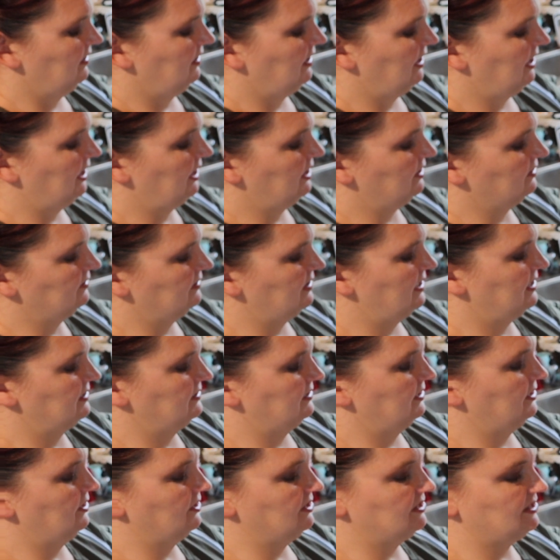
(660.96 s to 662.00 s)
you know,
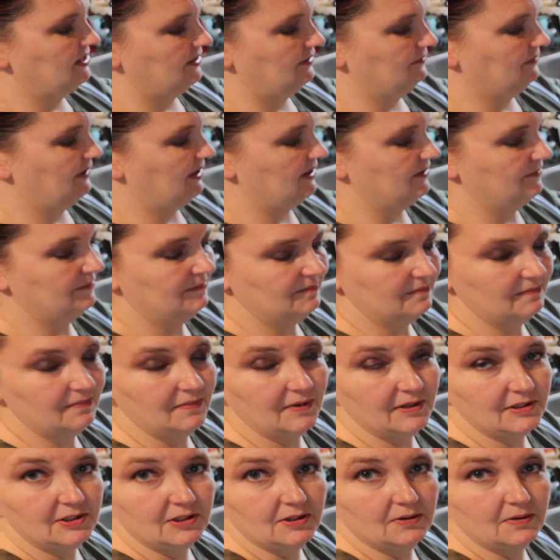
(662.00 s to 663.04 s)
as a nursing mom,
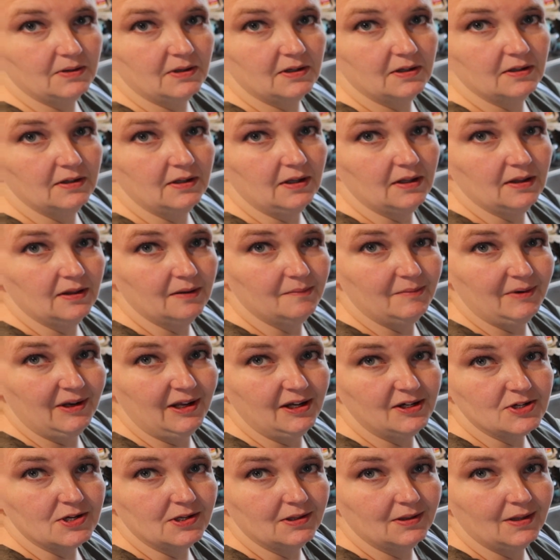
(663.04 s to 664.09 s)
you do all the
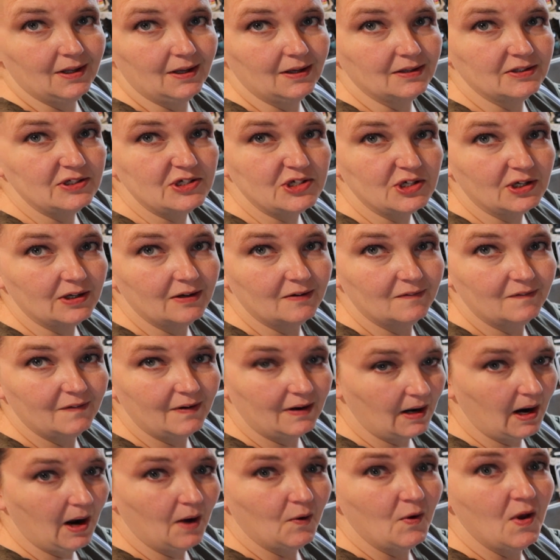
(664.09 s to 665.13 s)
elimination things trying to
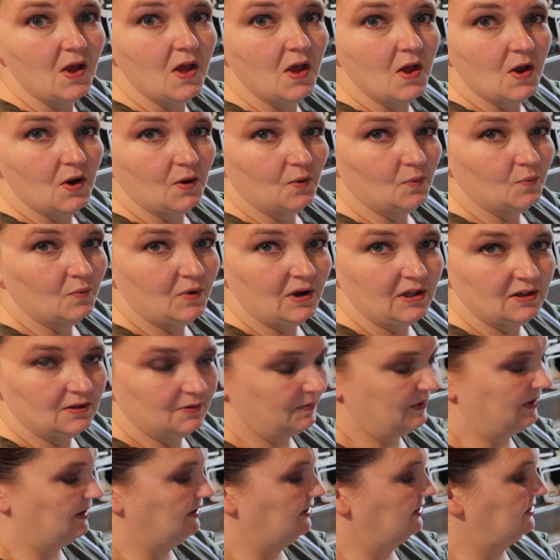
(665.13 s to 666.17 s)
figure out what in the
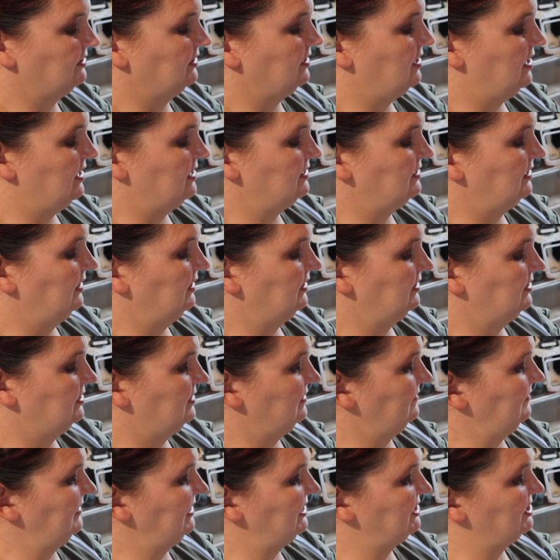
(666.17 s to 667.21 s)
world is causing his
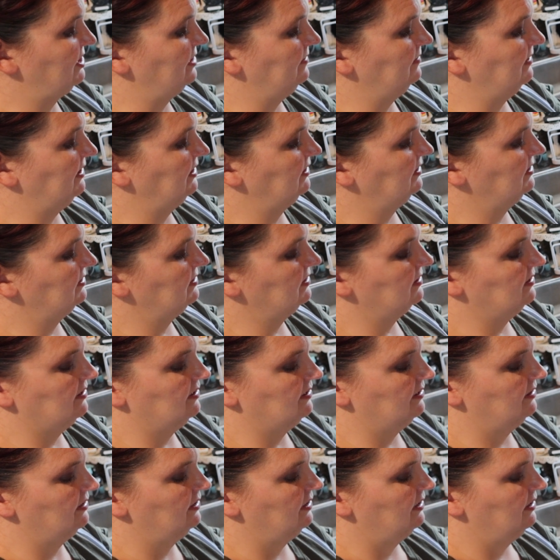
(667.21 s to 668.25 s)
tummy troubles.
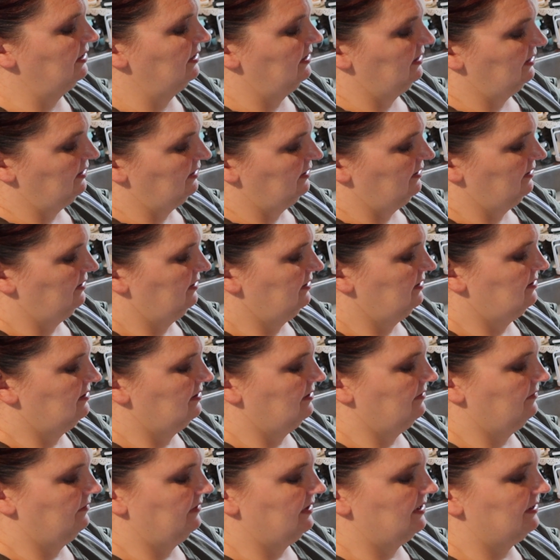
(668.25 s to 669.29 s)

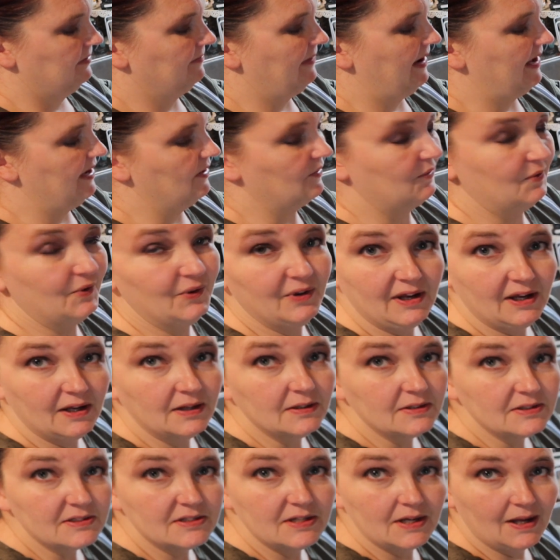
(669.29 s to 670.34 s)
With my
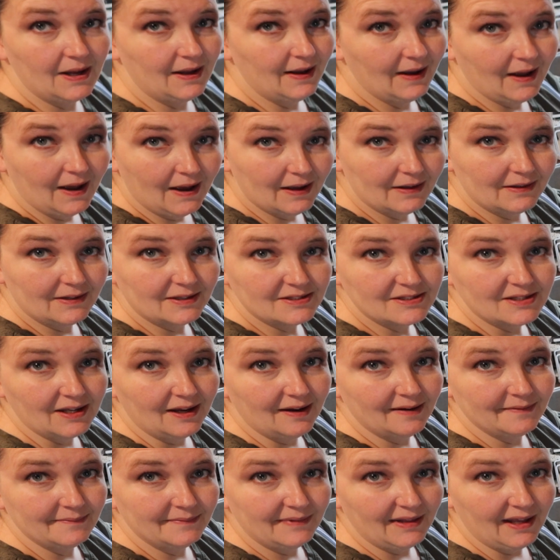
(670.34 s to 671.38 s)
oldest, he had the
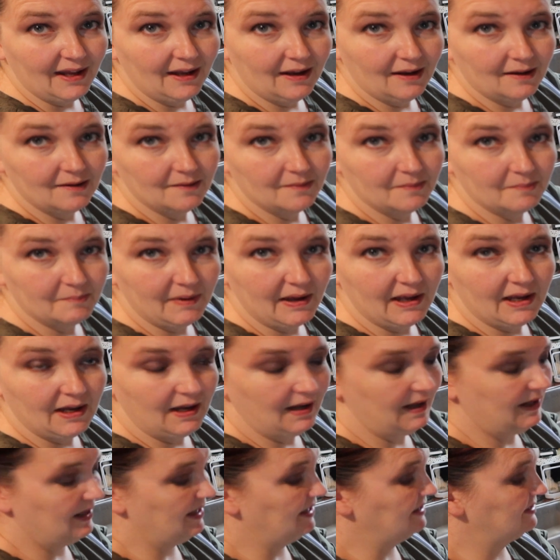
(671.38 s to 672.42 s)
same thing, but
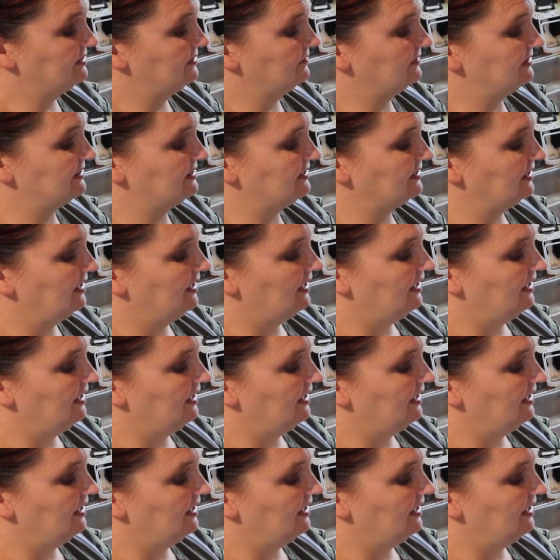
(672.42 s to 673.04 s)
his was